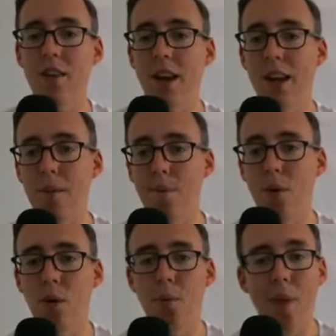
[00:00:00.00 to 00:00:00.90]
that got
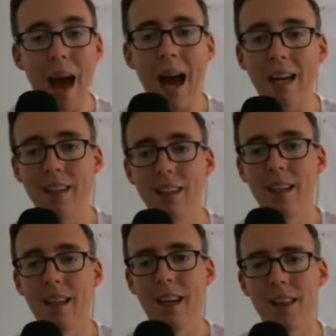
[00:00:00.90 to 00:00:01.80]
pulled back,
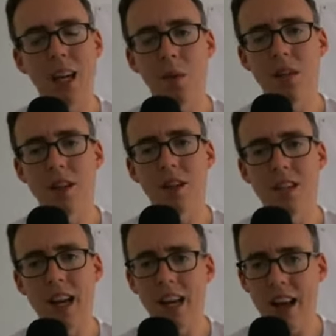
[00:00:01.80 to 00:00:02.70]
I think it was in the
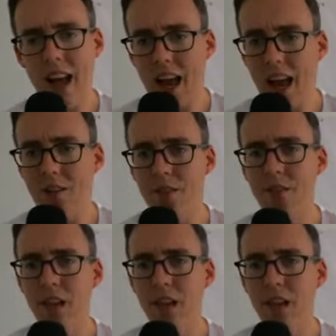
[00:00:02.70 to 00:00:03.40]
second half,